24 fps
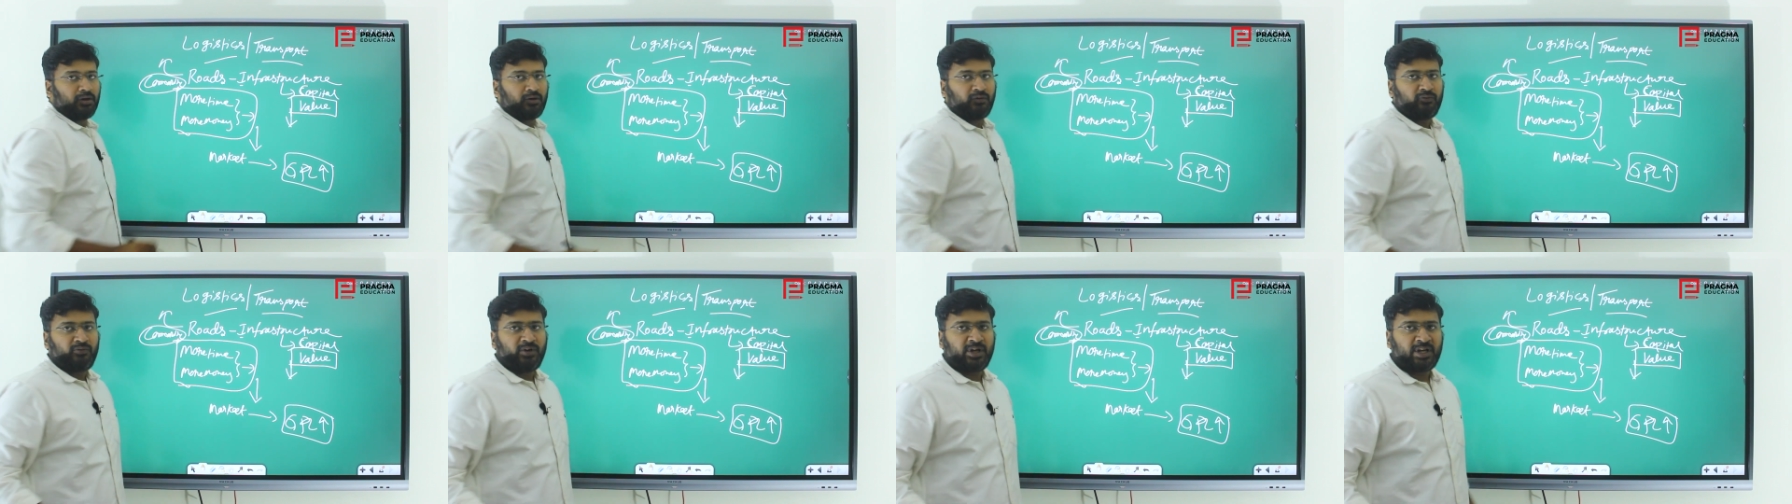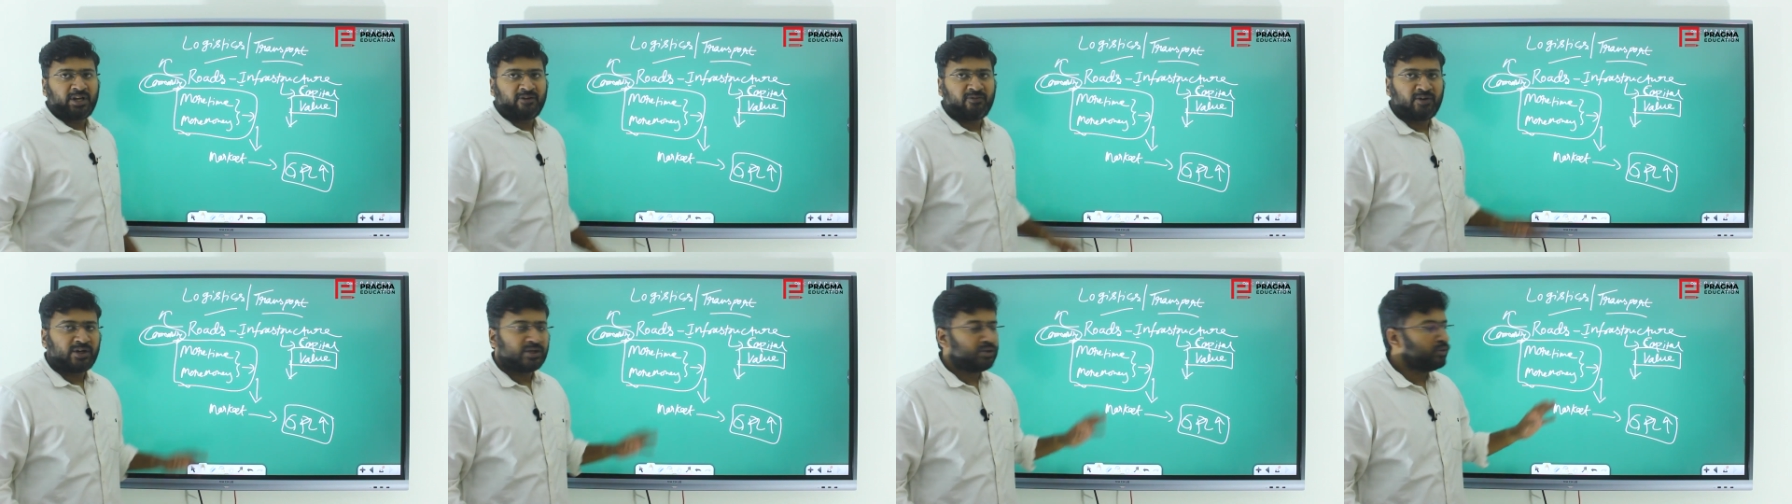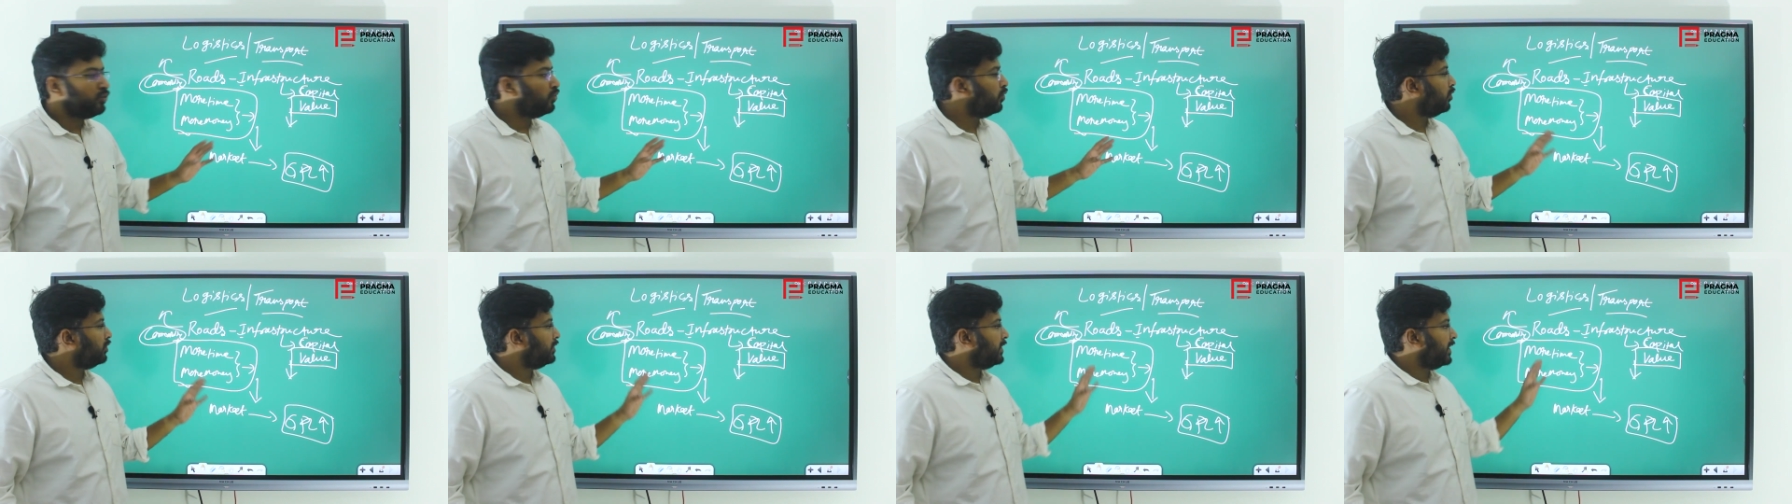Wherever you
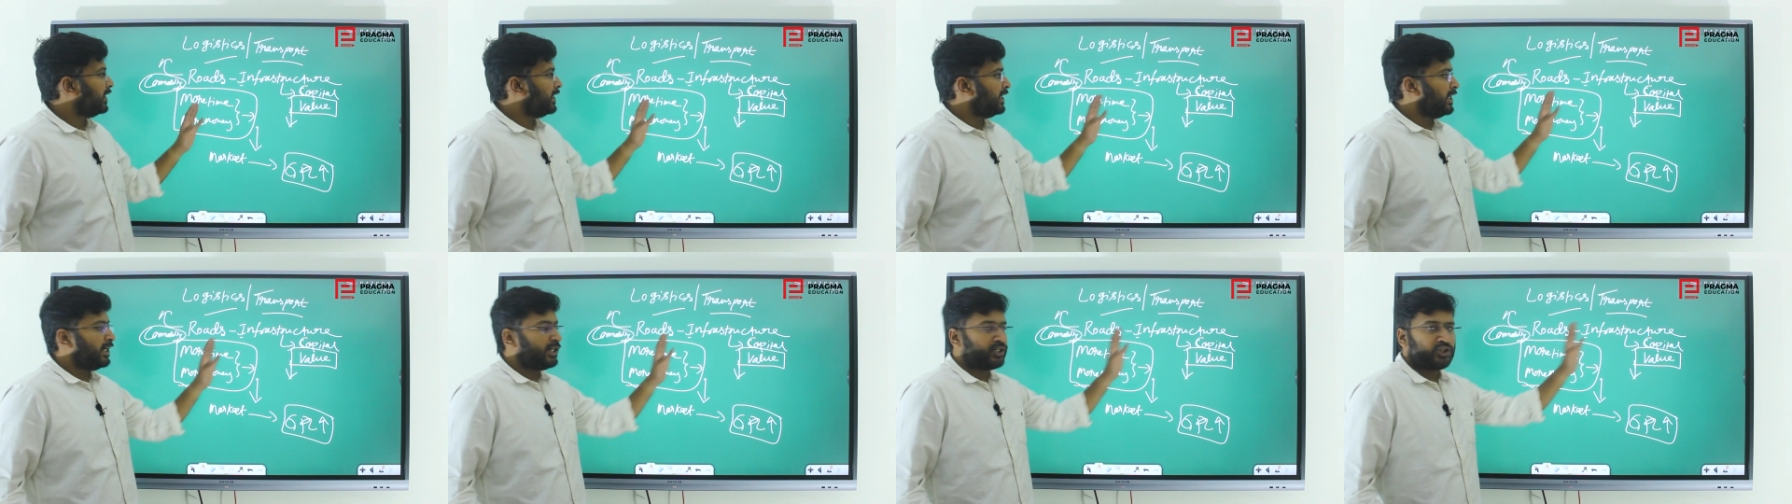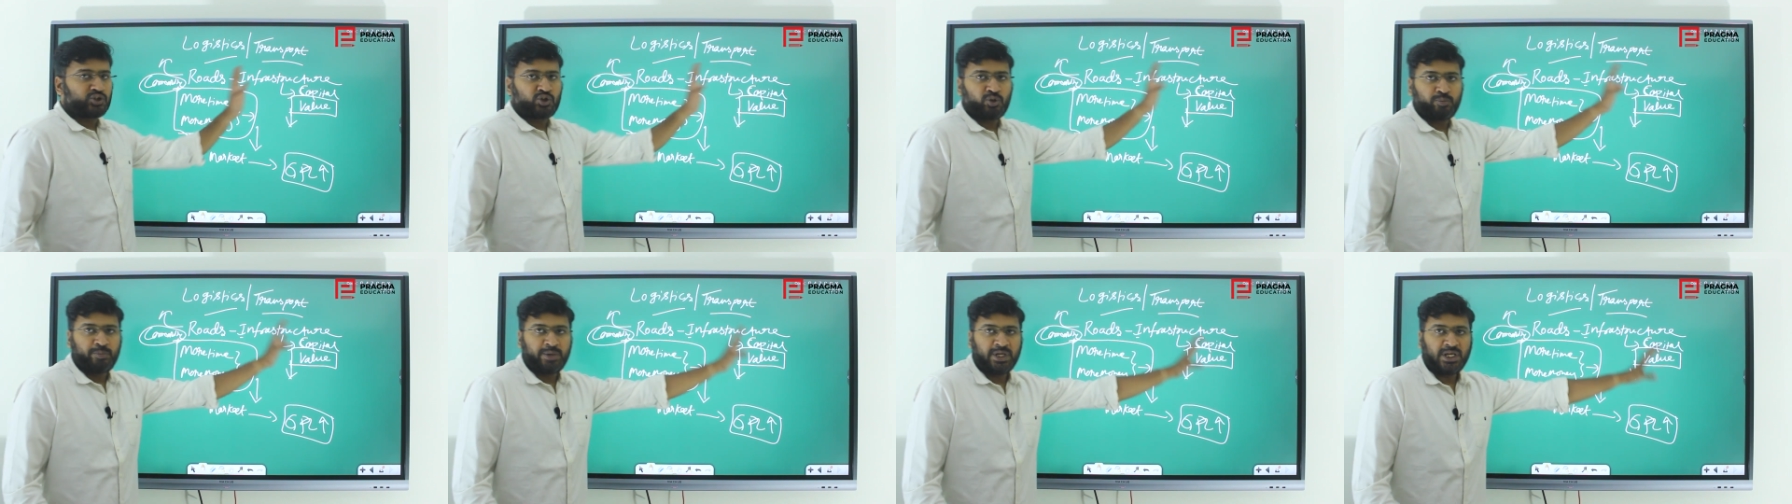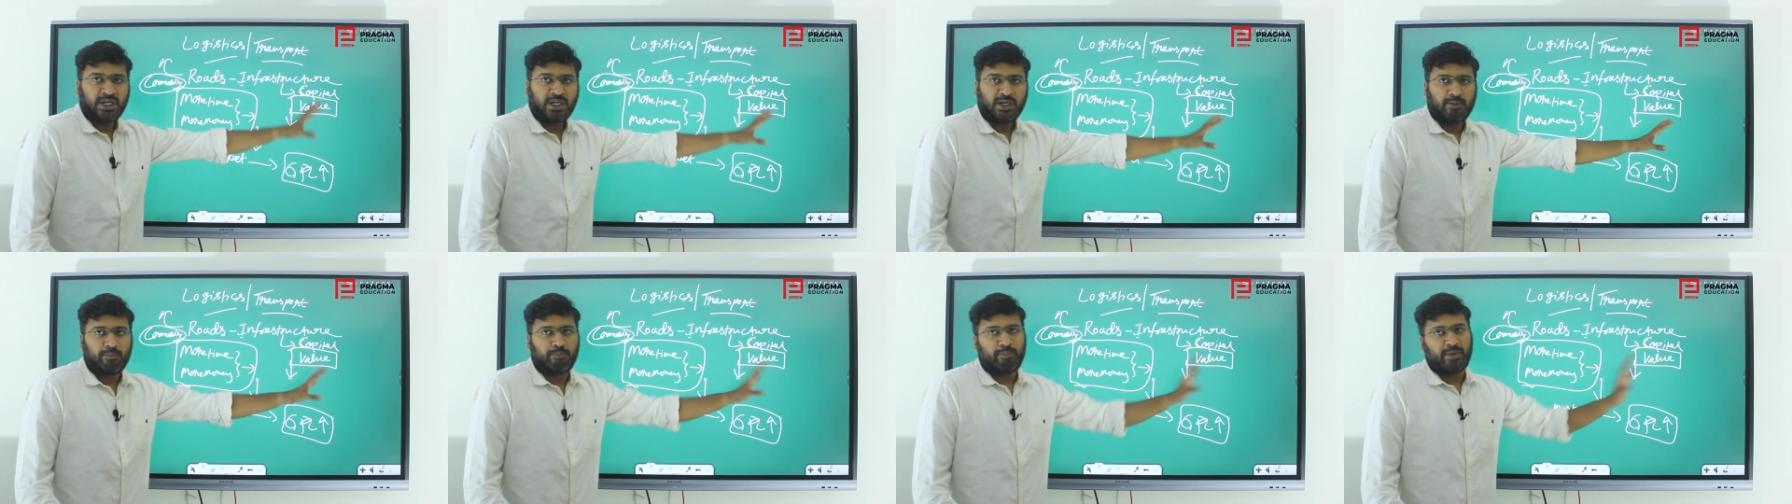go, there needs to
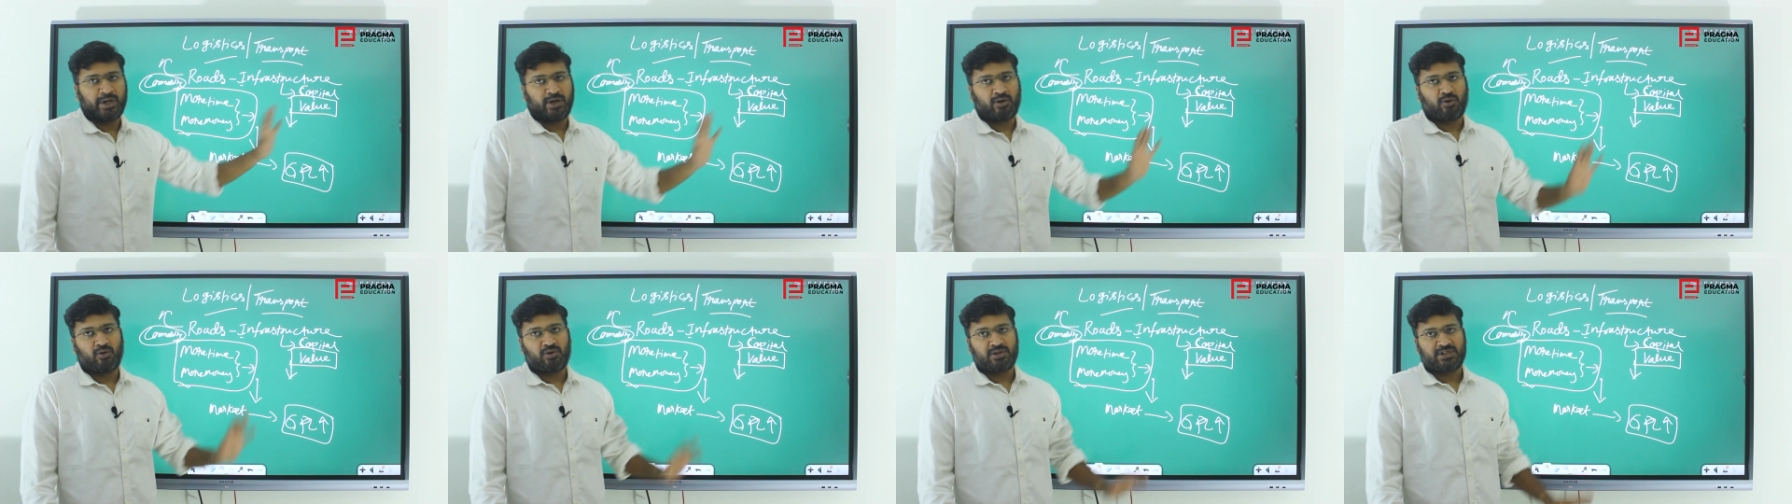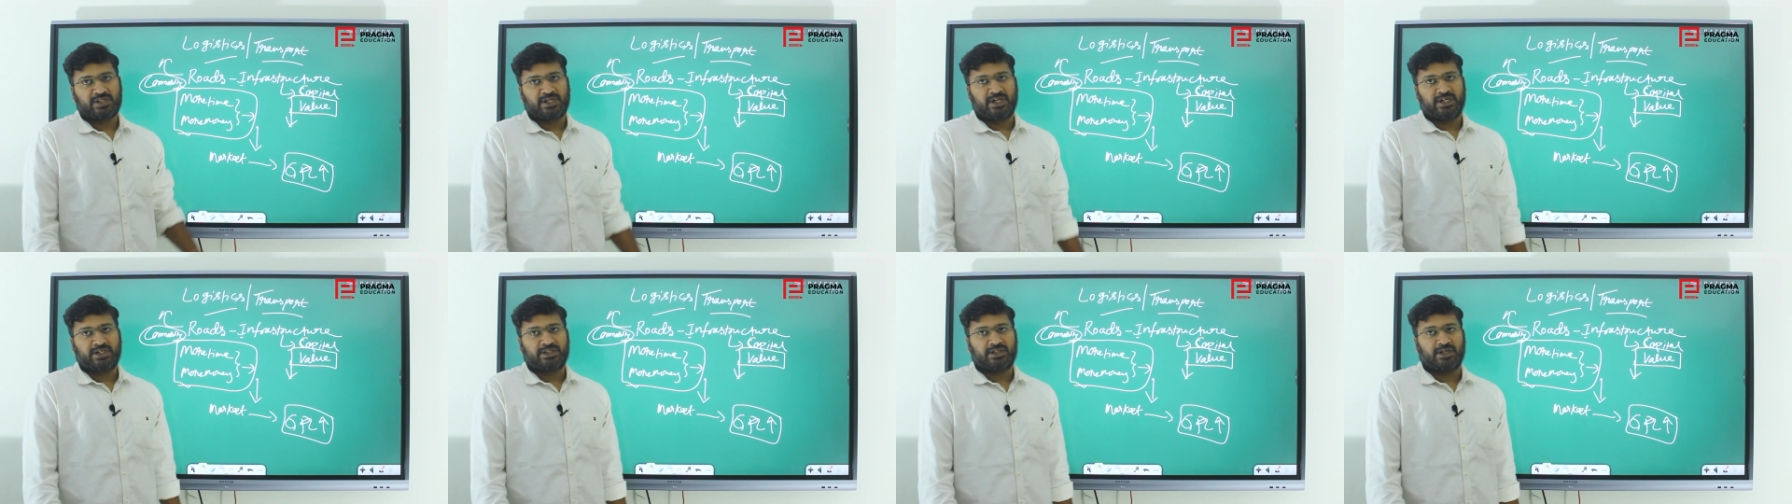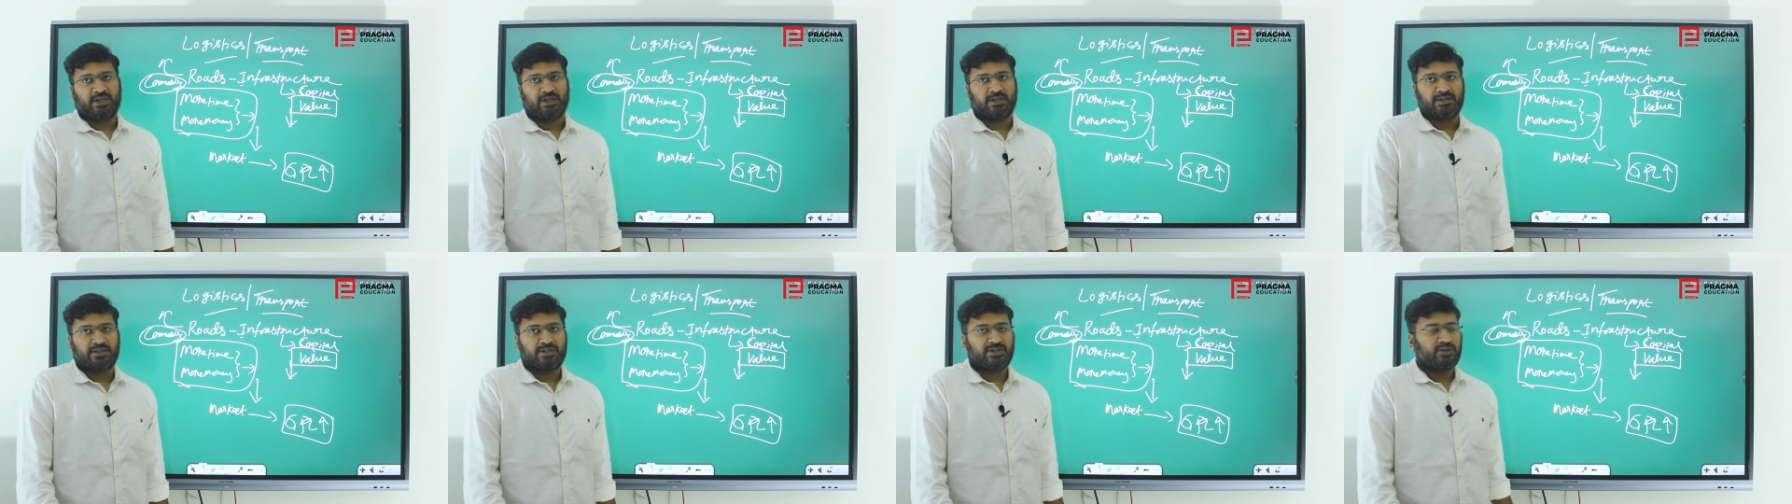be petrol
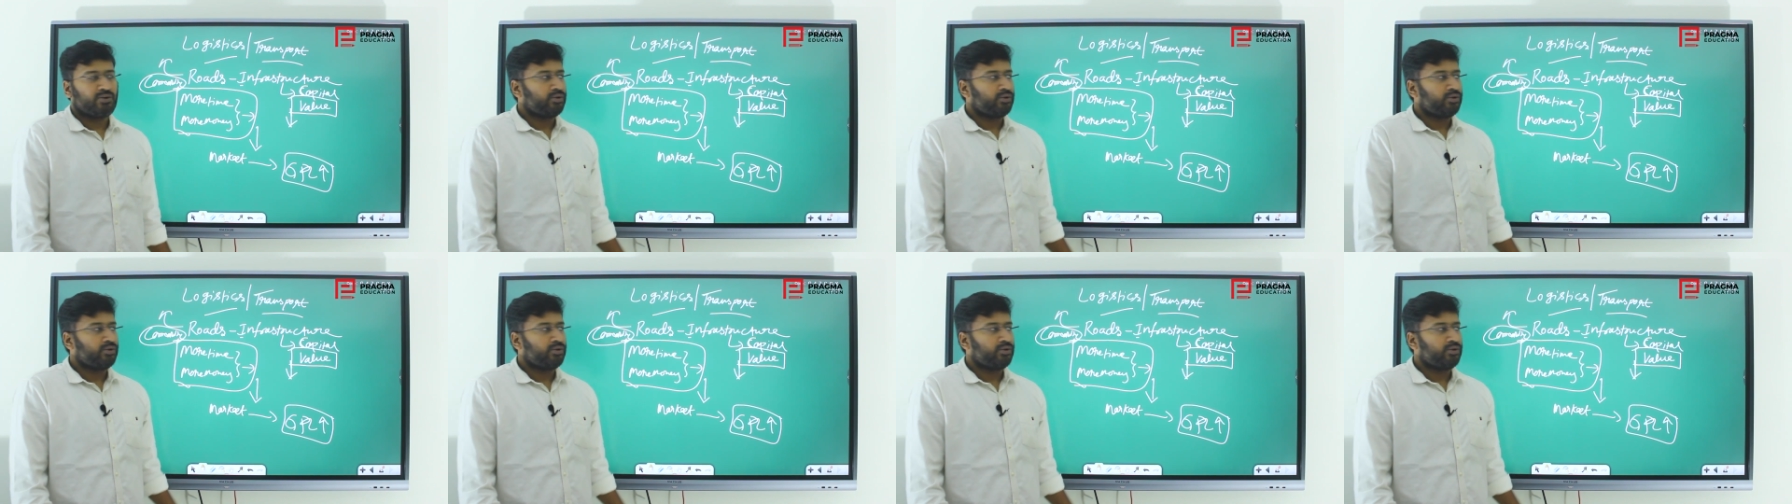stations.